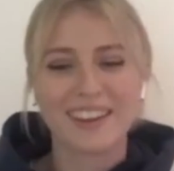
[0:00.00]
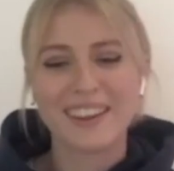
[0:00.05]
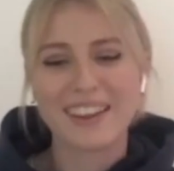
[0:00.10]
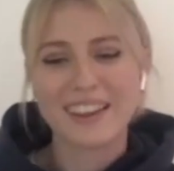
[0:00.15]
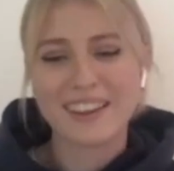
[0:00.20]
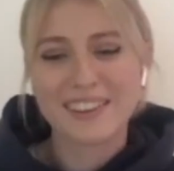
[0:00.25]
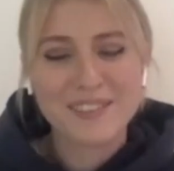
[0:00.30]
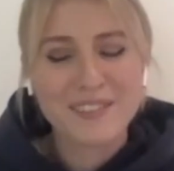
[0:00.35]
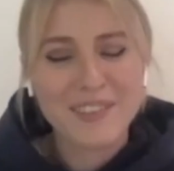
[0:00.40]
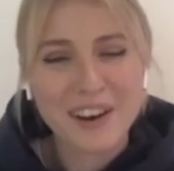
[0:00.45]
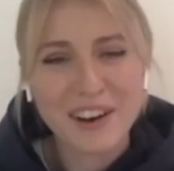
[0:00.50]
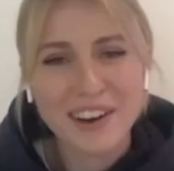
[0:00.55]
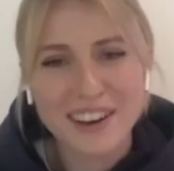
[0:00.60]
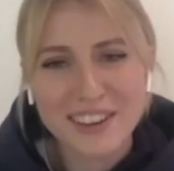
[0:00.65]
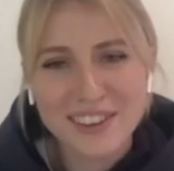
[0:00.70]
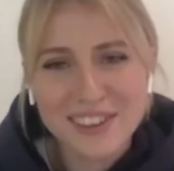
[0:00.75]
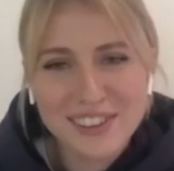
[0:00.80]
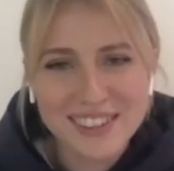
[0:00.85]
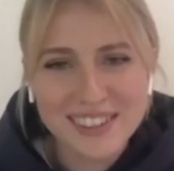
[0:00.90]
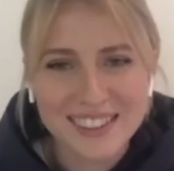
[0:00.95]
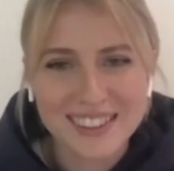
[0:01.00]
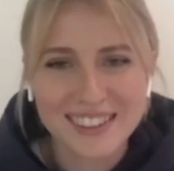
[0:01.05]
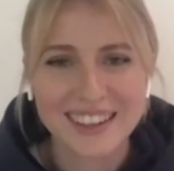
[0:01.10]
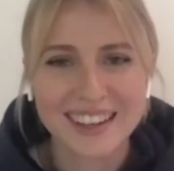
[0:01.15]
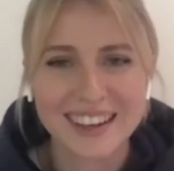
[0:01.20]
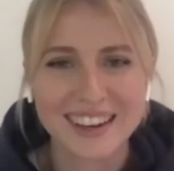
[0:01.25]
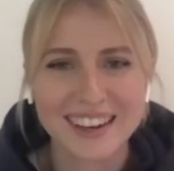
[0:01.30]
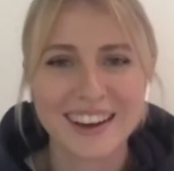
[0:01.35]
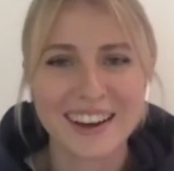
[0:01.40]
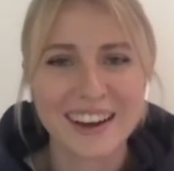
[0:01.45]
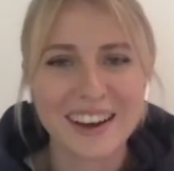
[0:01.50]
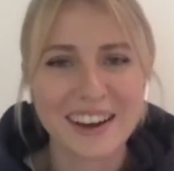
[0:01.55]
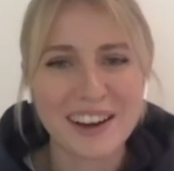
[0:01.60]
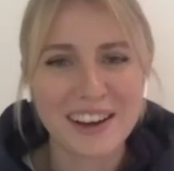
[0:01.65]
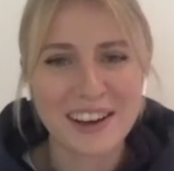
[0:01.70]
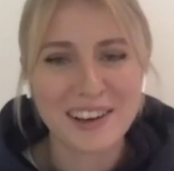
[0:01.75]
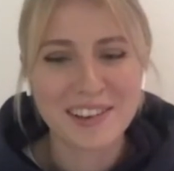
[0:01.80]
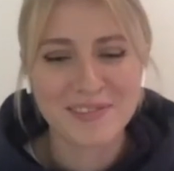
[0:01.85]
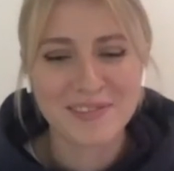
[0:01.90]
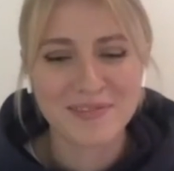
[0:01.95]
that's very interesting.
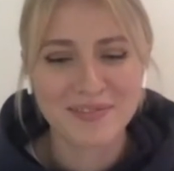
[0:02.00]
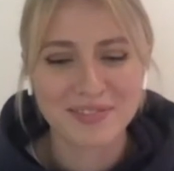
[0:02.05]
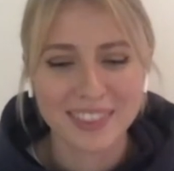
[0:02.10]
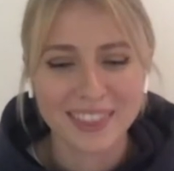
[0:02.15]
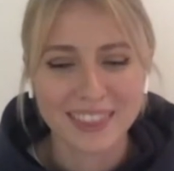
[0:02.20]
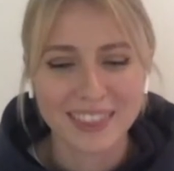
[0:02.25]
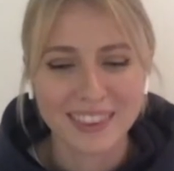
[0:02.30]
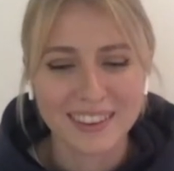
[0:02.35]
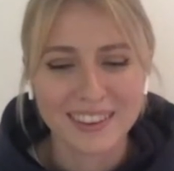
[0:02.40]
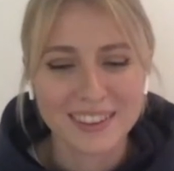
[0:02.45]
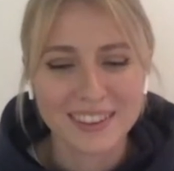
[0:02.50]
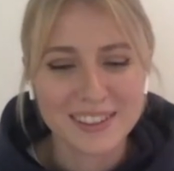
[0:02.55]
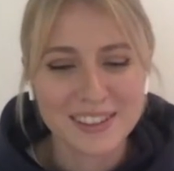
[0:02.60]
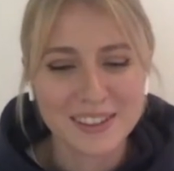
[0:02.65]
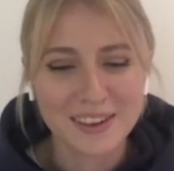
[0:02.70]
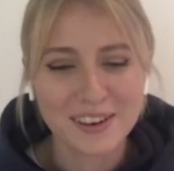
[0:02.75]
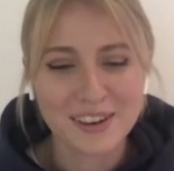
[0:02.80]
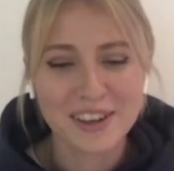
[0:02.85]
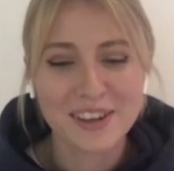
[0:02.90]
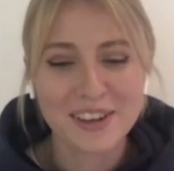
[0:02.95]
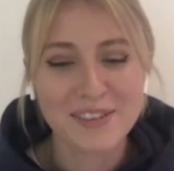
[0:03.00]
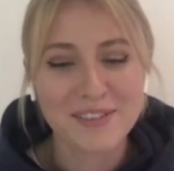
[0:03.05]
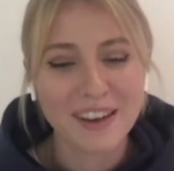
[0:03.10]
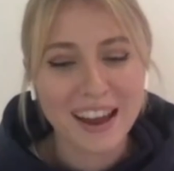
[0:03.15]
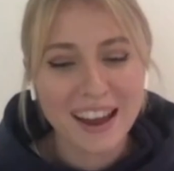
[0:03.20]
So you've